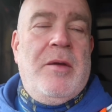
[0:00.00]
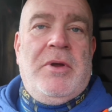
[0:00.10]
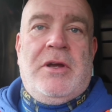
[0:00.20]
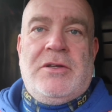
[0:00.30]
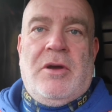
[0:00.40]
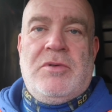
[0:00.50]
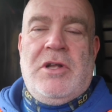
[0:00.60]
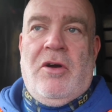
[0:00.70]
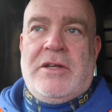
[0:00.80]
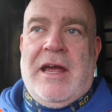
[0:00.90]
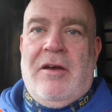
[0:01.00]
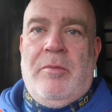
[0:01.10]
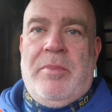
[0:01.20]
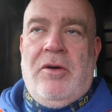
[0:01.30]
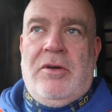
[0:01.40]
because I was locked out of
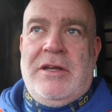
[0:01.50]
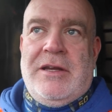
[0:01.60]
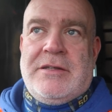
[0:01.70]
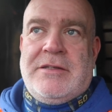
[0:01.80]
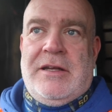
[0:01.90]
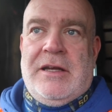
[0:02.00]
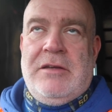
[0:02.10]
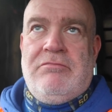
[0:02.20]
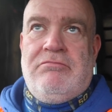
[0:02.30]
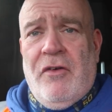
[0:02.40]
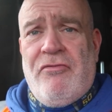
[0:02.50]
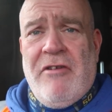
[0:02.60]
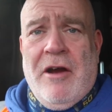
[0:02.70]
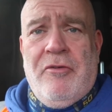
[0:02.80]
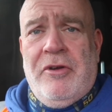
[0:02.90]
the building yesterday. I've
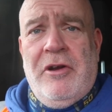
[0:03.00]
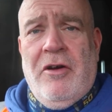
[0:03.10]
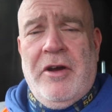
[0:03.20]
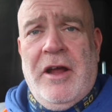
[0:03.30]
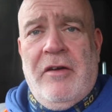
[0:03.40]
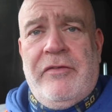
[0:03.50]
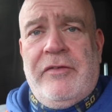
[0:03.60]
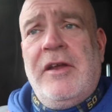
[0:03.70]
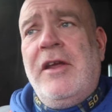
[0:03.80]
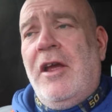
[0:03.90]
rattled on long enough.